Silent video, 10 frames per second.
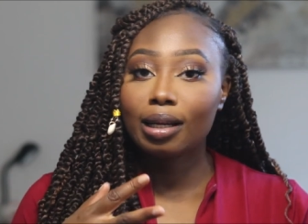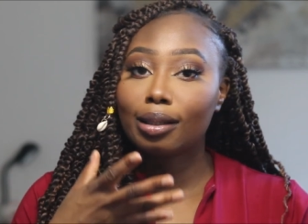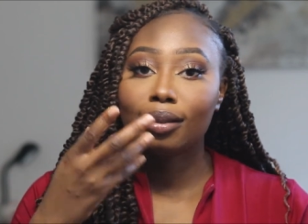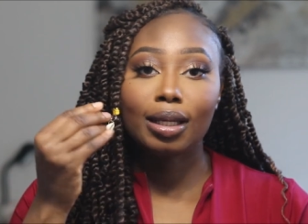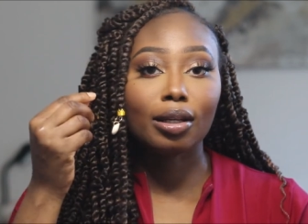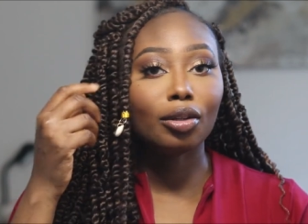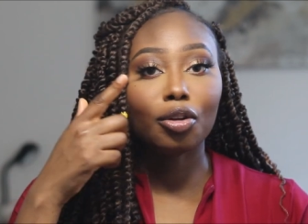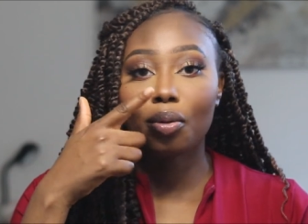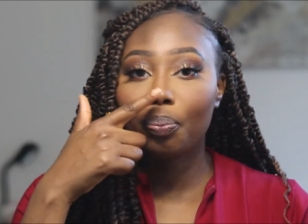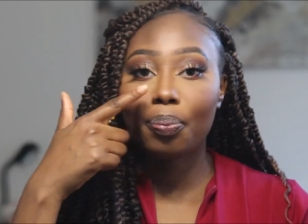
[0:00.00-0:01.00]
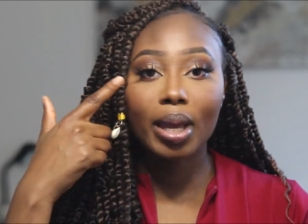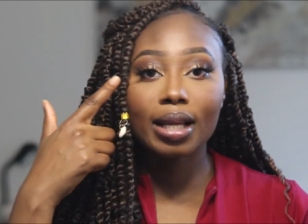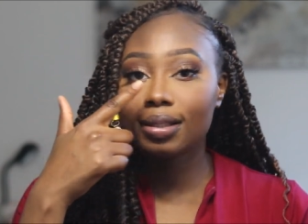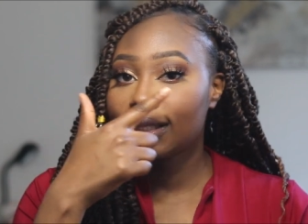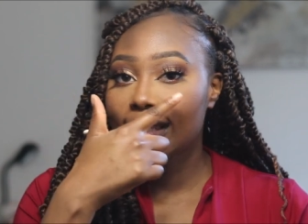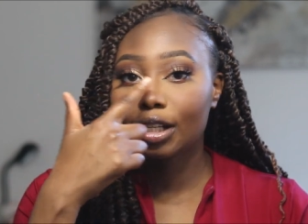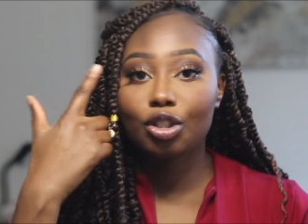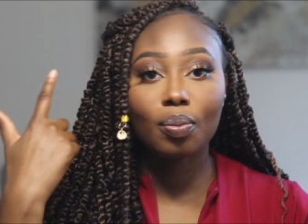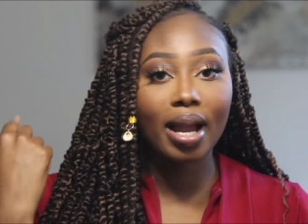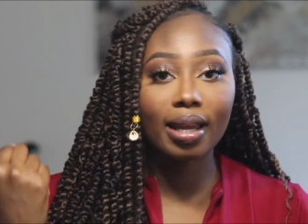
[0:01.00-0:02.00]
clean a little bit
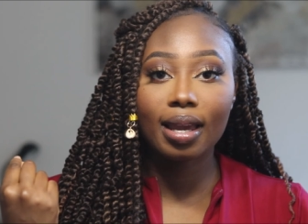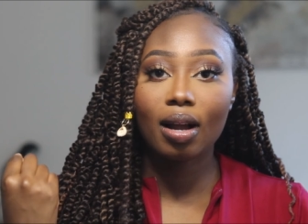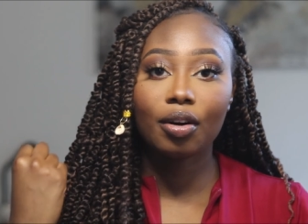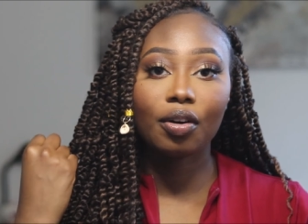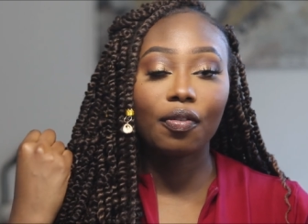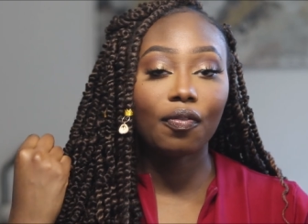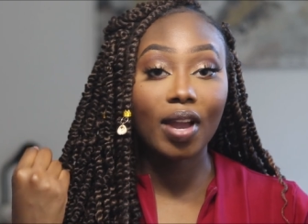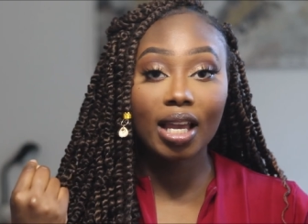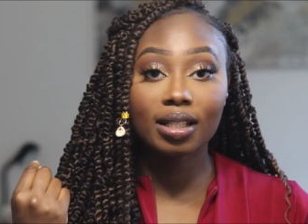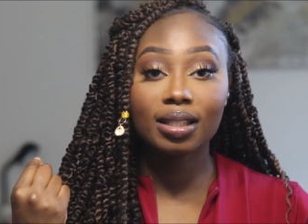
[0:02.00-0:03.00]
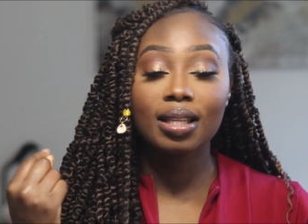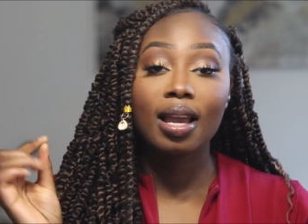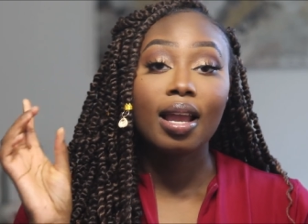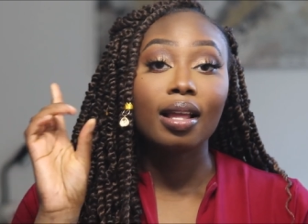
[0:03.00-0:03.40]
that you might get on your face.